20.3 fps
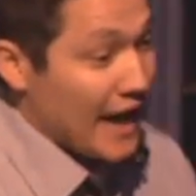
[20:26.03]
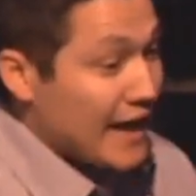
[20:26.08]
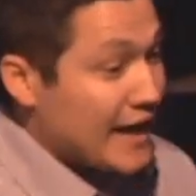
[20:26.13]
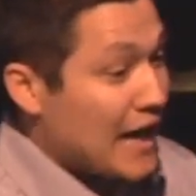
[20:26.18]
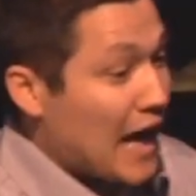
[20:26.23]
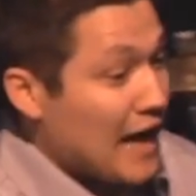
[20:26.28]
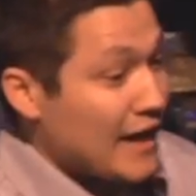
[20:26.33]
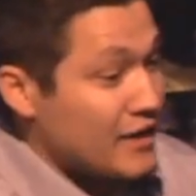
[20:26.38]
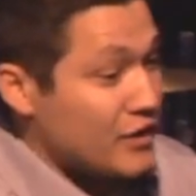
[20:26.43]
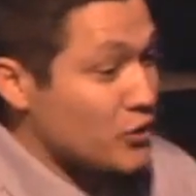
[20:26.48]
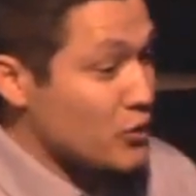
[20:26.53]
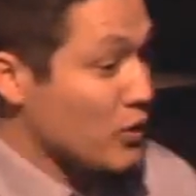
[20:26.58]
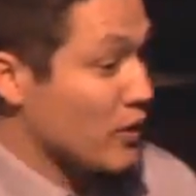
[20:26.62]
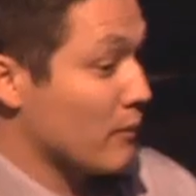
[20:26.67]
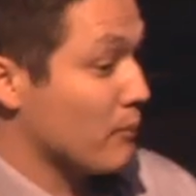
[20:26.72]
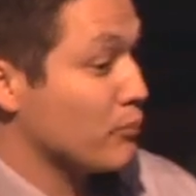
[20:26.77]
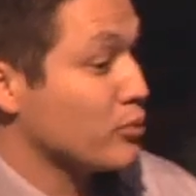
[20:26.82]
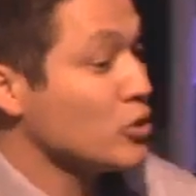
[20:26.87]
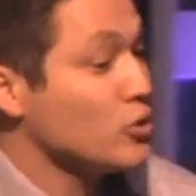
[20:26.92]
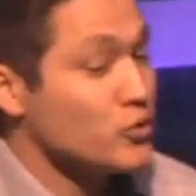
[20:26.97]
and got into
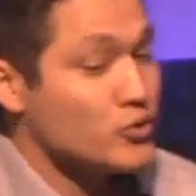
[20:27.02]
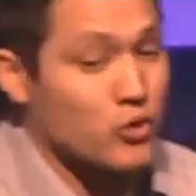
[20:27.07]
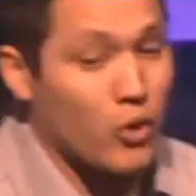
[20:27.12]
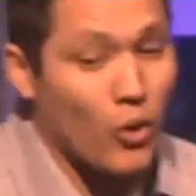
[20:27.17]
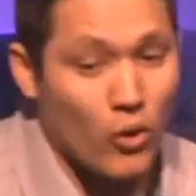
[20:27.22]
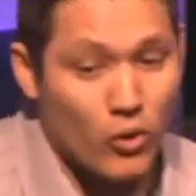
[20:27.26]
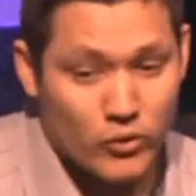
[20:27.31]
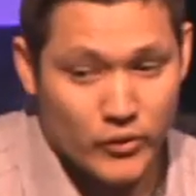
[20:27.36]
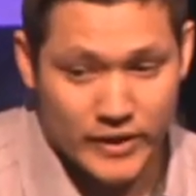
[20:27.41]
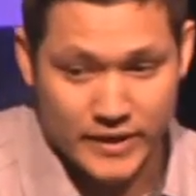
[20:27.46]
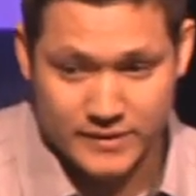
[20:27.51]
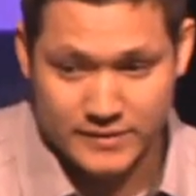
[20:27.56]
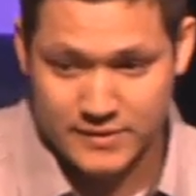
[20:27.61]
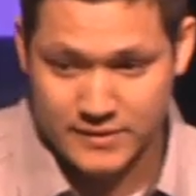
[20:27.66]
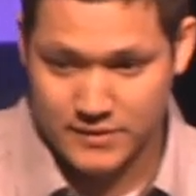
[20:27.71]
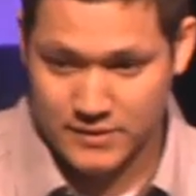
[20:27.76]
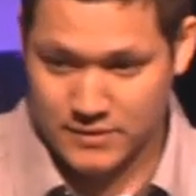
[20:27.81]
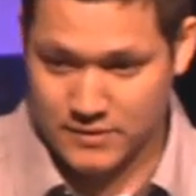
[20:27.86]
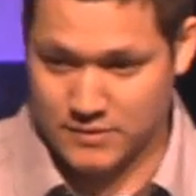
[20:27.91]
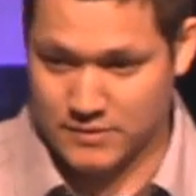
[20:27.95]
a blue
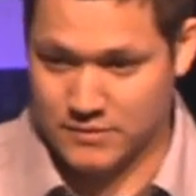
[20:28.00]
Taurus